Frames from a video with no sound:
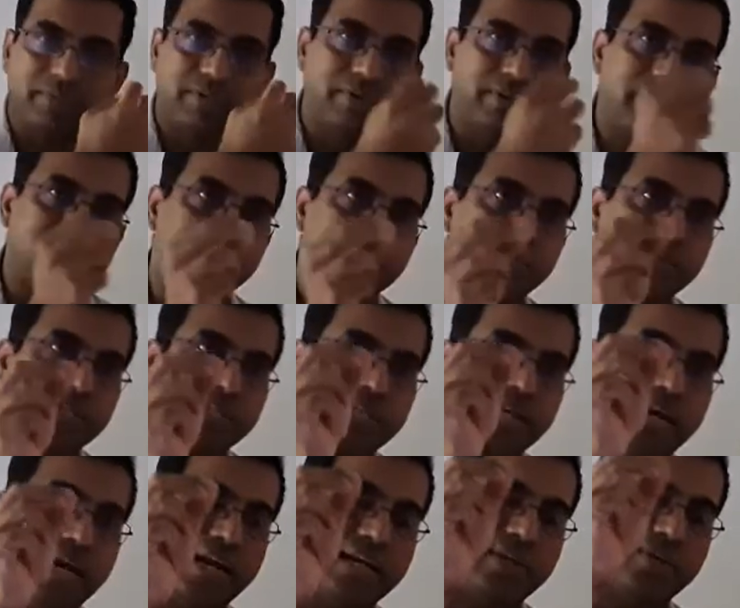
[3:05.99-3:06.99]
drugs which
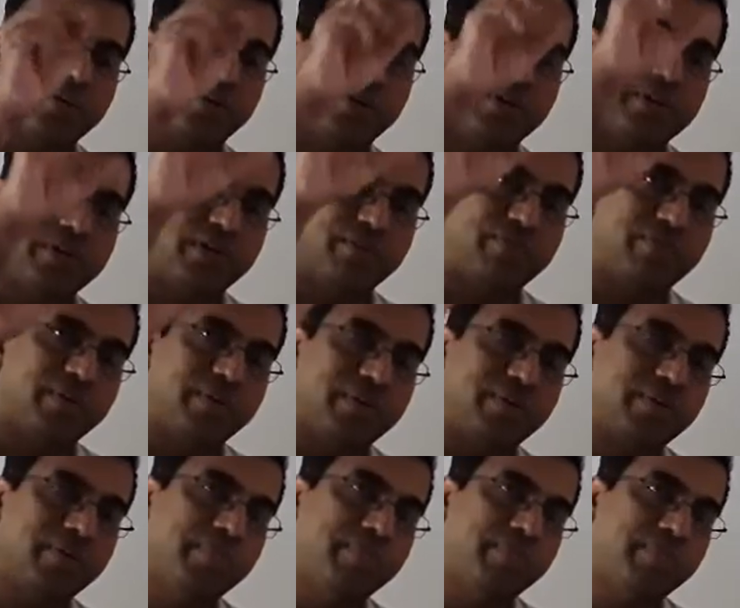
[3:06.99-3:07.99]
act on different
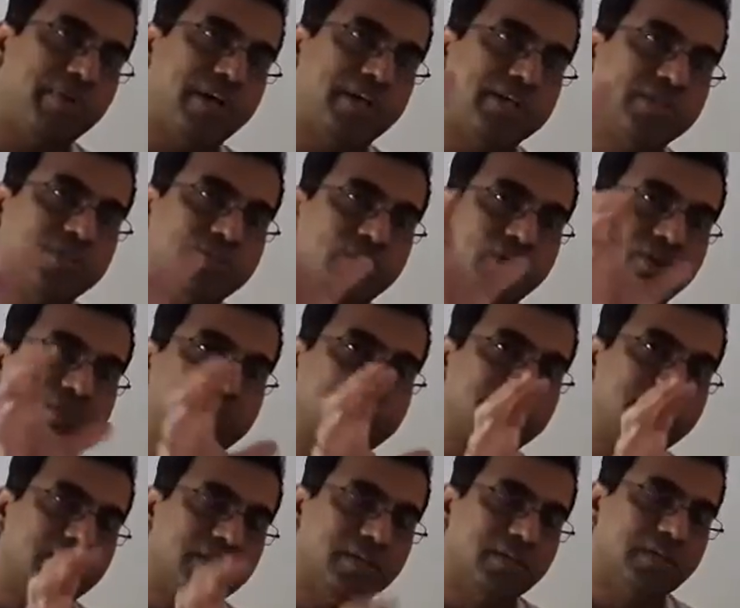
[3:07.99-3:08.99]
parts of
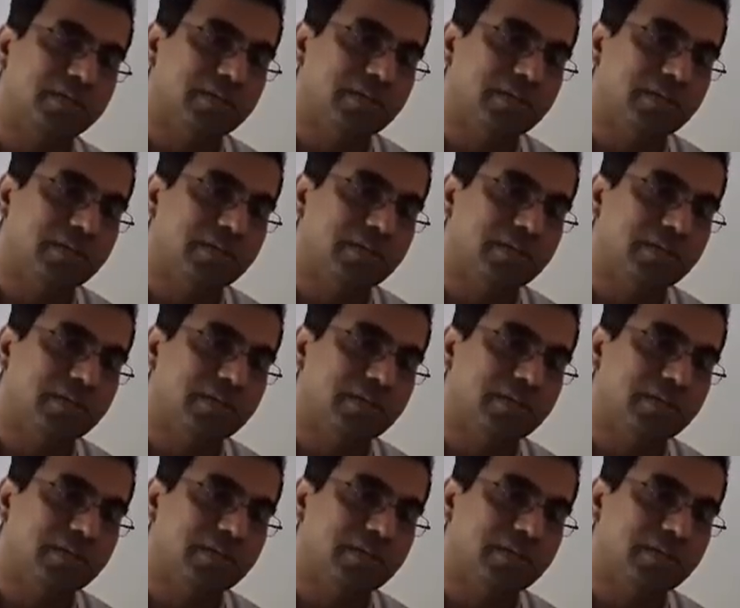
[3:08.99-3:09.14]
the